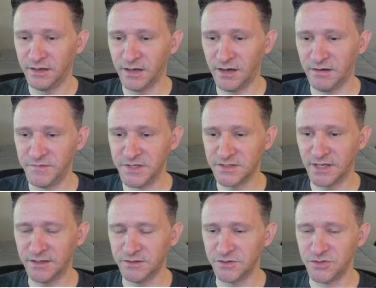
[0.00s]
of this
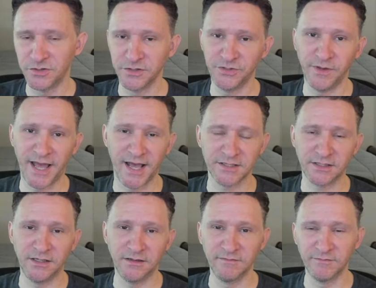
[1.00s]
integer to
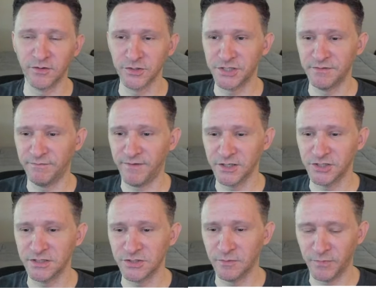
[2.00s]
ASCII conversion
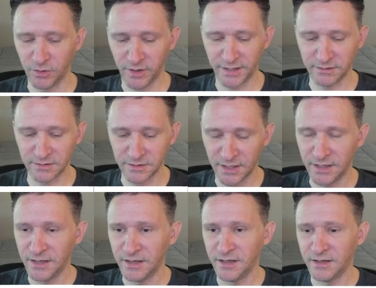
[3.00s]
function. So I'm gonna go ahead and
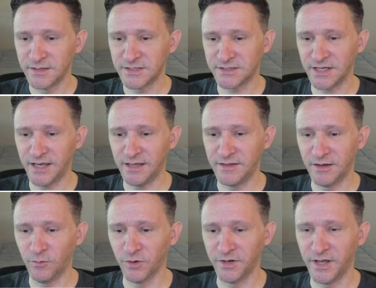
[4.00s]
say
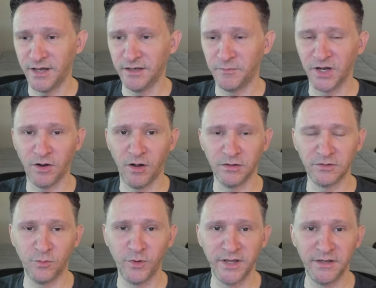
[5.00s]
that we're done. I'm gonna call it a
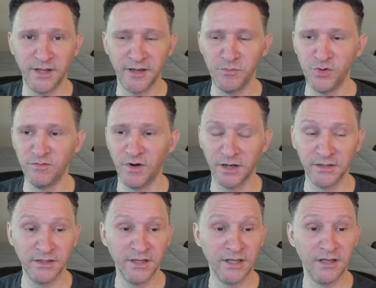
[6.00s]
win and move
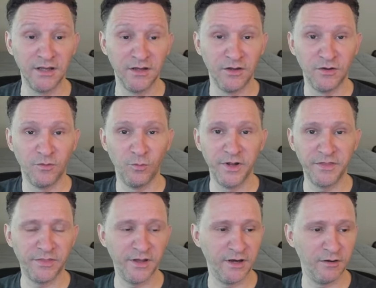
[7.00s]
on
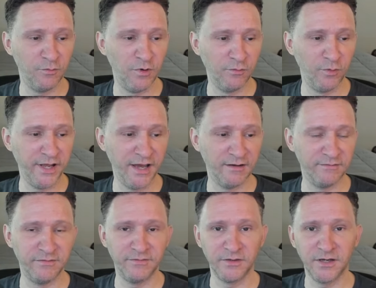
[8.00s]
with what we
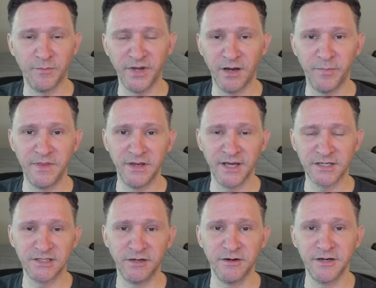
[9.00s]
have coming up in the next
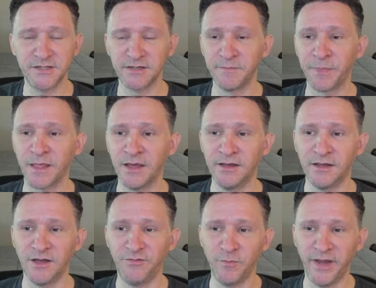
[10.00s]
series.
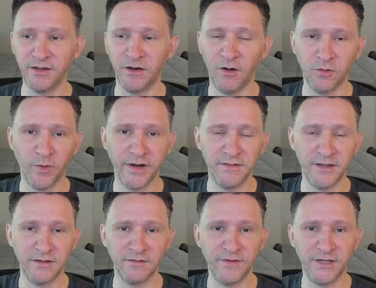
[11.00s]
If you made it all the way to the
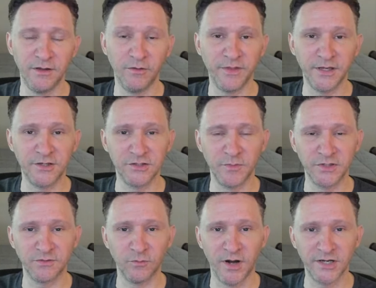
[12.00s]
end of the video, thank you so much
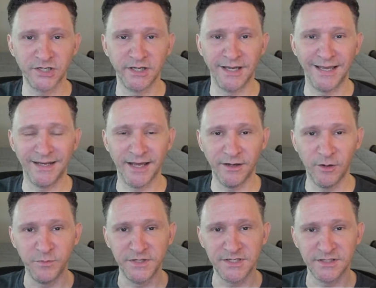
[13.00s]
for watching, and I
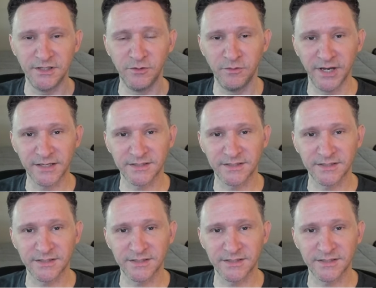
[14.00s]
hope to see you next